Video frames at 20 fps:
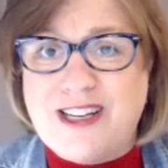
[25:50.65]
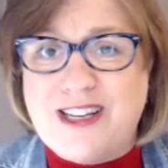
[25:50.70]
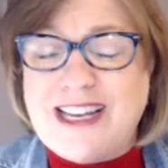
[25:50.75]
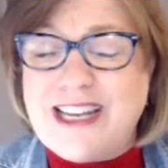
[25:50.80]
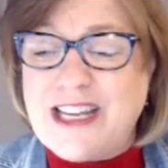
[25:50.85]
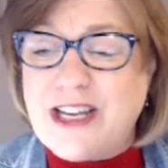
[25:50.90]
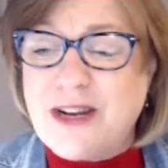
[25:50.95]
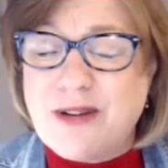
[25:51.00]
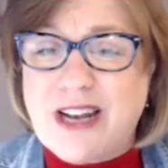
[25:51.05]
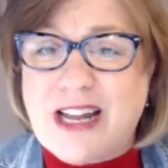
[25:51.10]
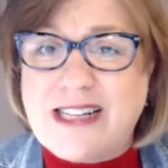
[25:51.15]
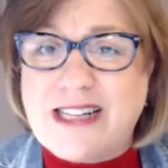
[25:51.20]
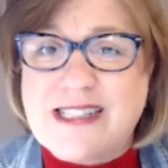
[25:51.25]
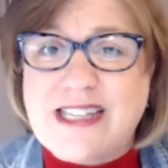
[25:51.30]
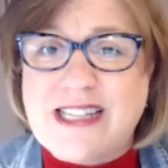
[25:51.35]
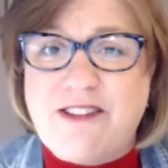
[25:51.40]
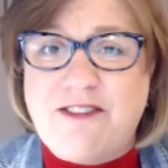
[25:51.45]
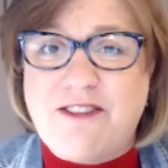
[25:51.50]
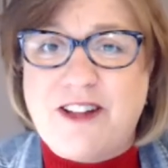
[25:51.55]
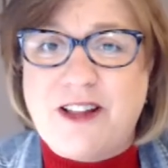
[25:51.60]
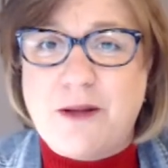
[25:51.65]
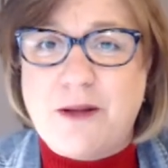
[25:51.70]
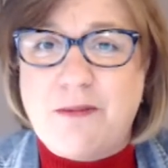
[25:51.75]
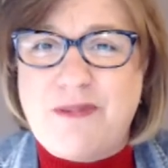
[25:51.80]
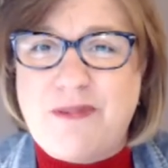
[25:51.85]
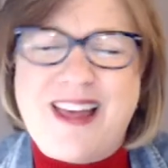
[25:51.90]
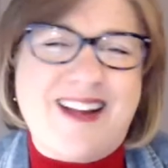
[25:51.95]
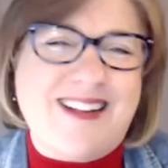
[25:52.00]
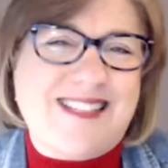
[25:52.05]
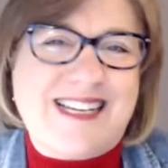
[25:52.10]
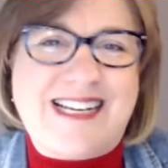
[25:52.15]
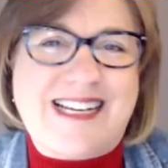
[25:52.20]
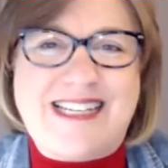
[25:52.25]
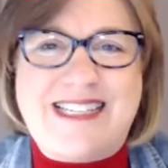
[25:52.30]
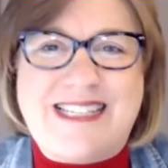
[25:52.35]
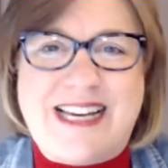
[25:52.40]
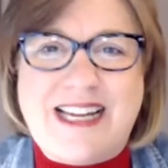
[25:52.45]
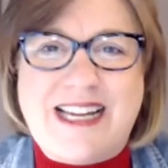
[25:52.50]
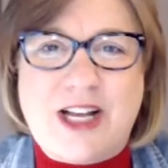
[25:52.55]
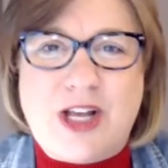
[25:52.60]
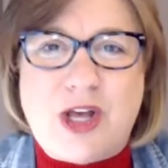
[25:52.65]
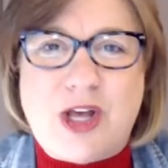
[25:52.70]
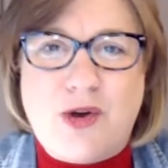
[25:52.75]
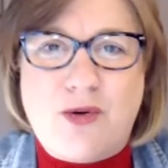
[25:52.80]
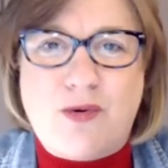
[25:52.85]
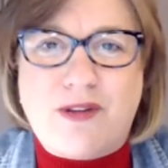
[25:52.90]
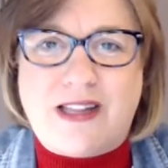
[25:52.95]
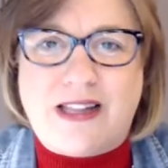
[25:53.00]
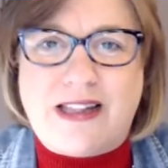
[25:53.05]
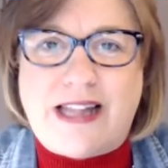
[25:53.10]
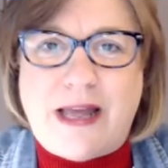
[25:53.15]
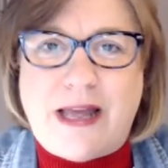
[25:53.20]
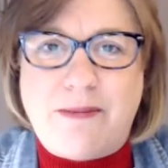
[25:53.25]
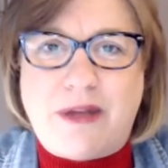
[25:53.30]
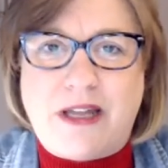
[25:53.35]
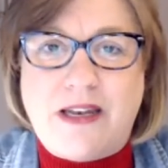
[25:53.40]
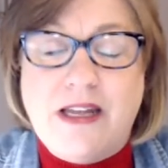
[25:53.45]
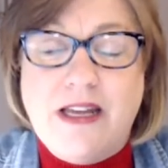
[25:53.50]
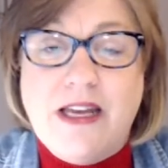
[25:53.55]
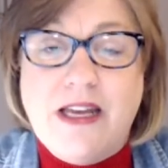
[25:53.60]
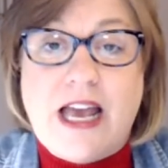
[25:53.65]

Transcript: You know what I'd say, Philip? Yeah, I'll take a Diet Coke with a lemon.